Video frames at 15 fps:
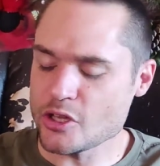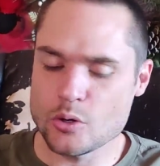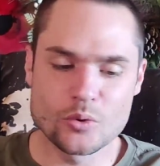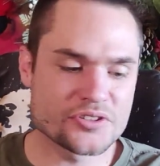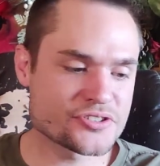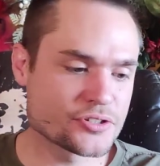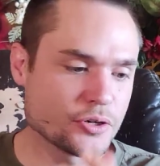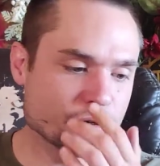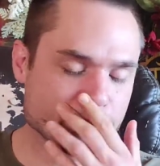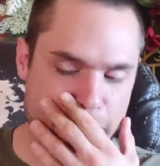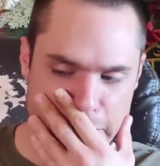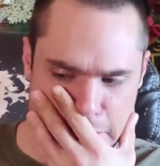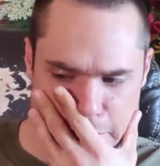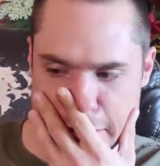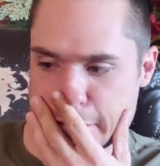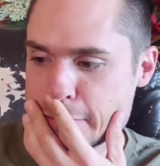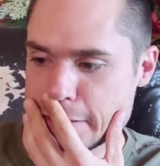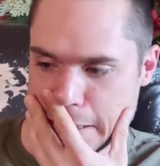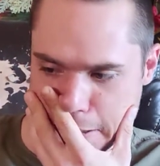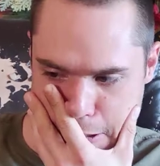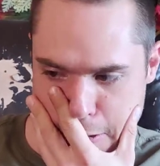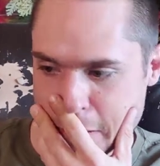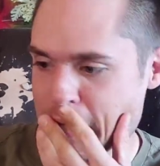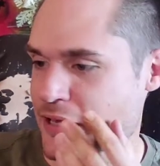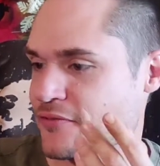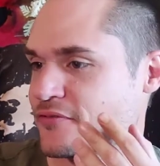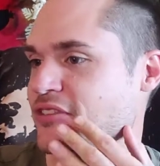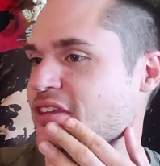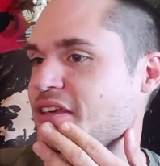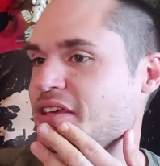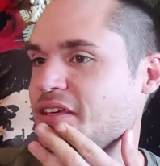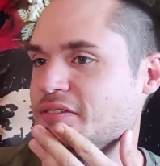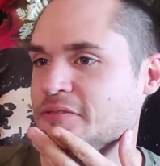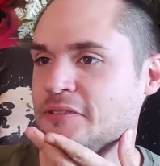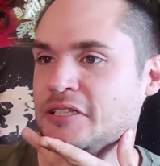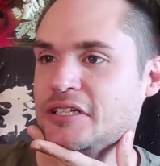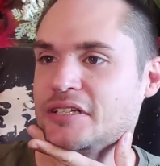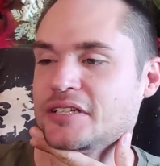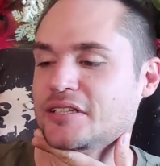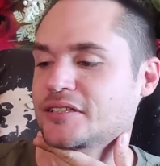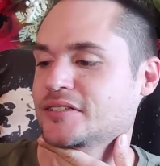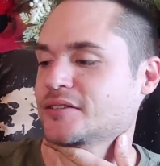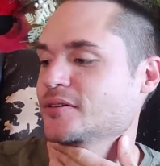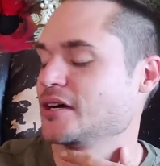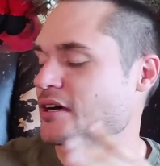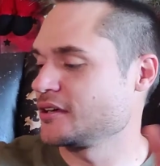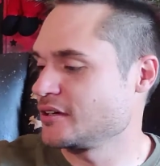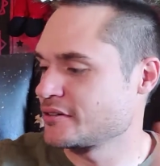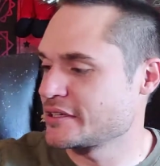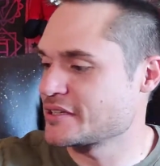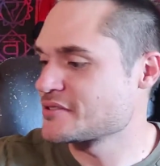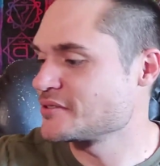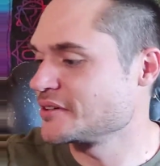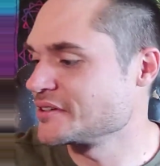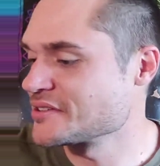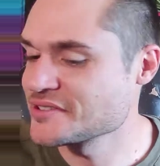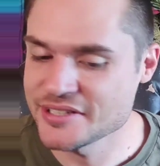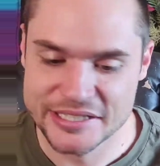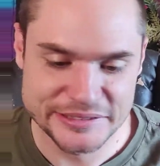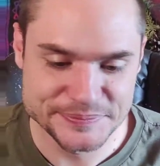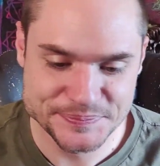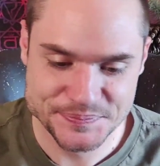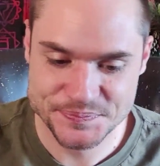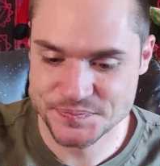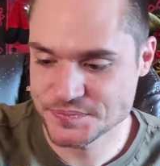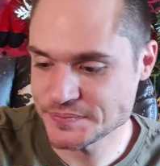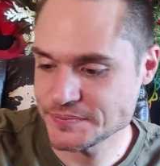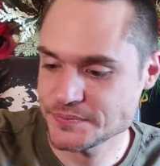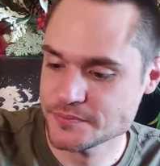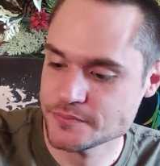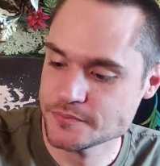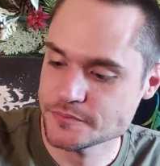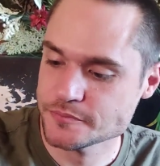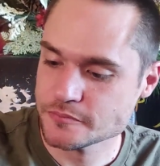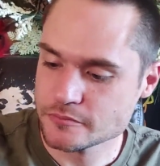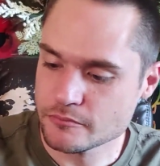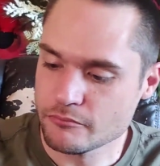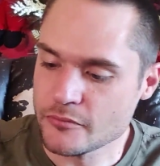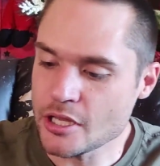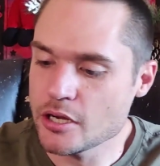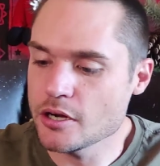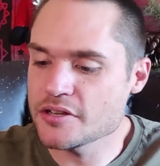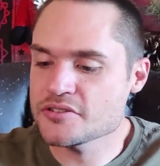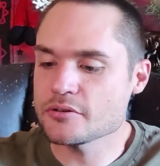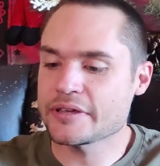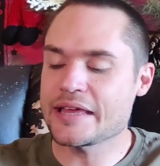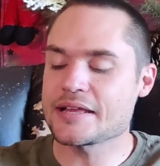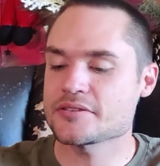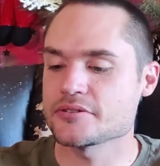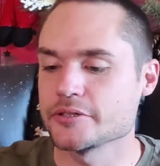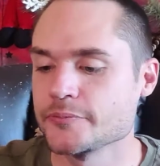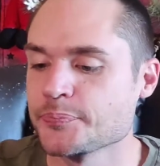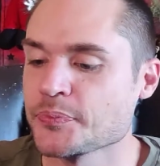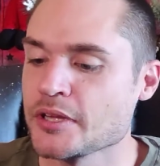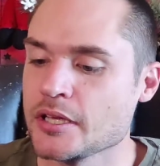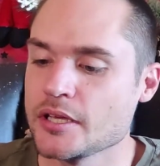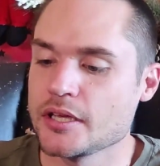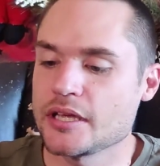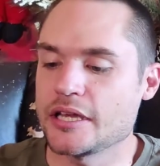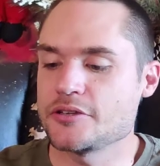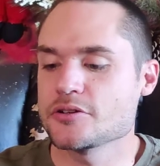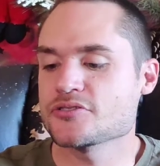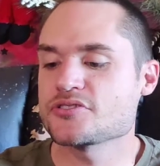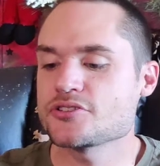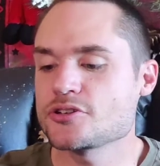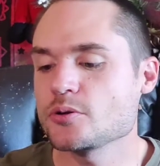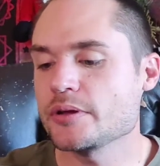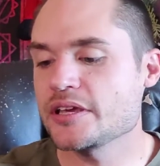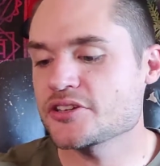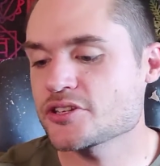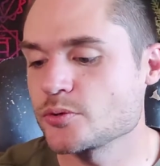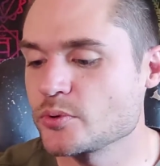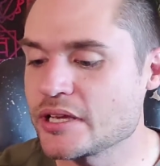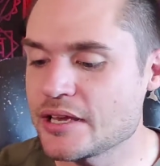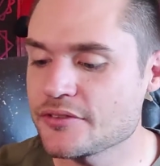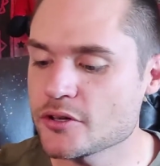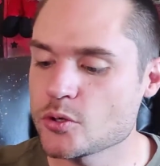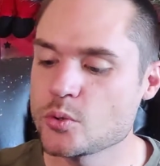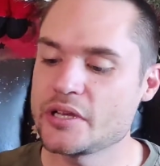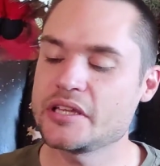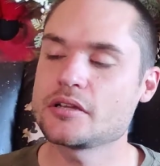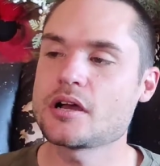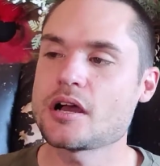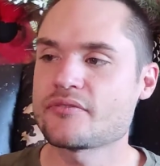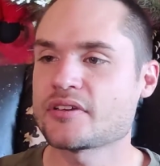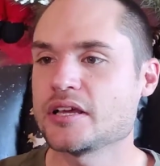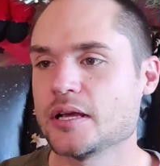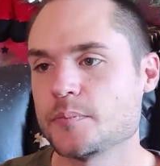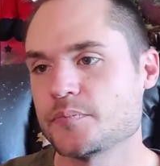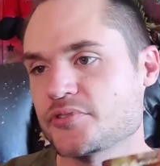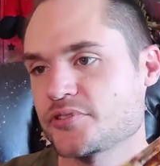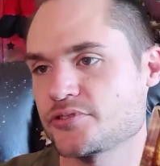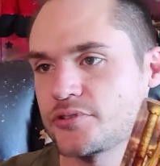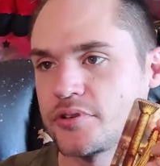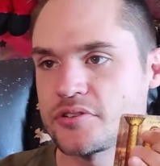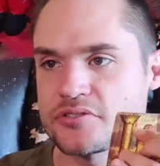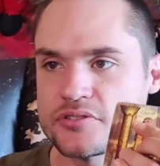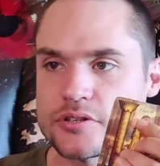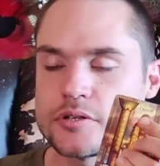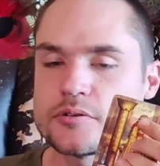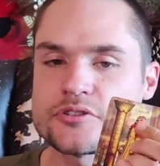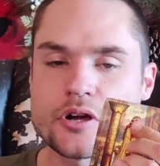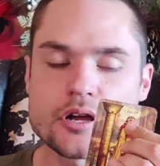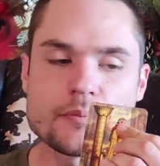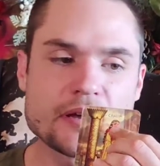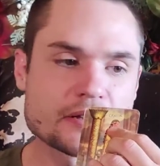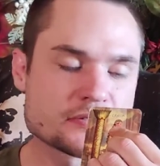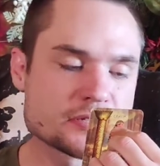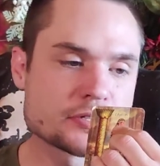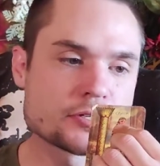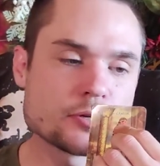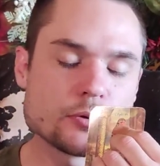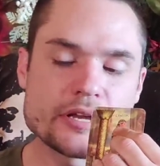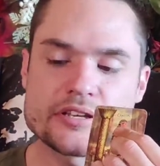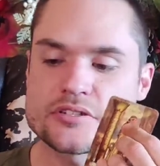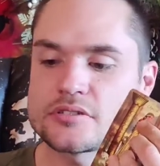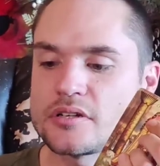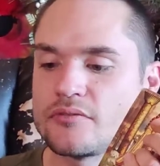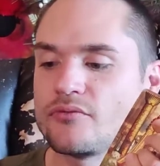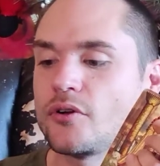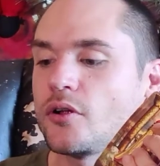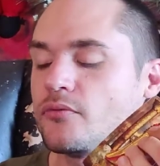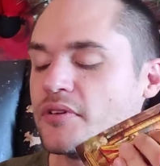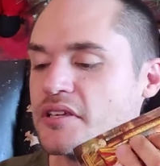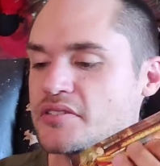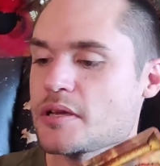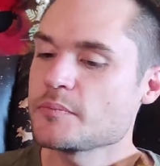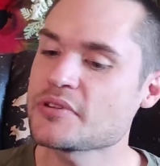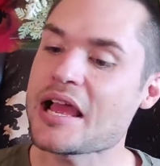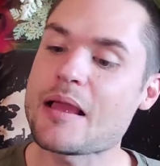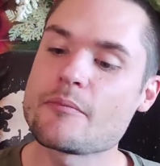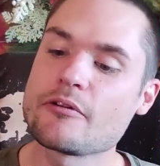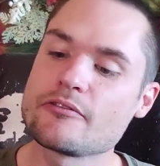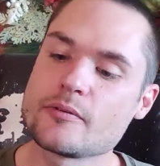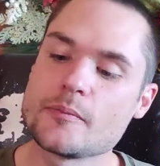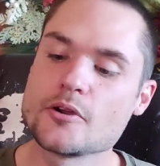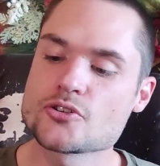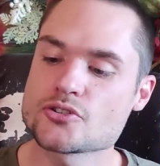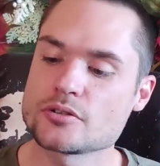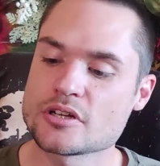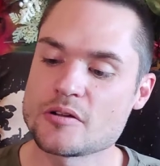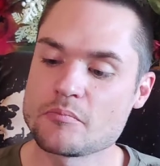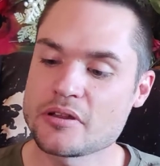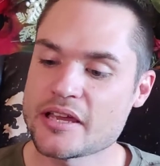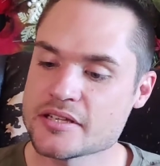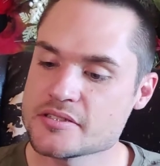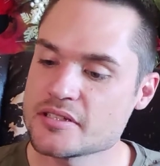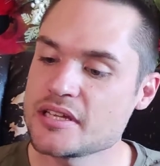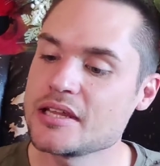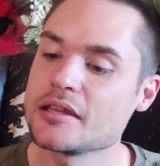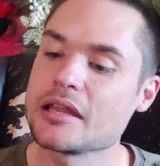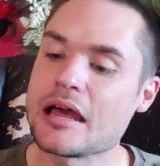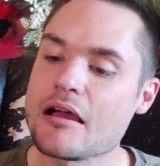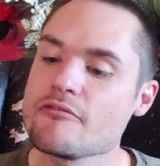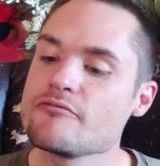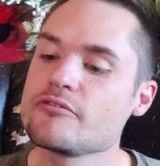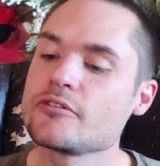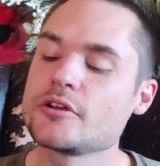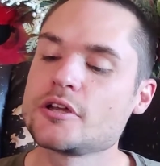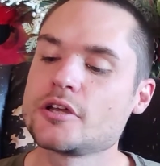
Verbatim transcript: what's so crazy is that you have the. I'll, I'll get to it in a second. All right, so Cancer. In your situation, we had the Queen of Cups. So this is going to talk about a situation involving some type of emotional complexity, love,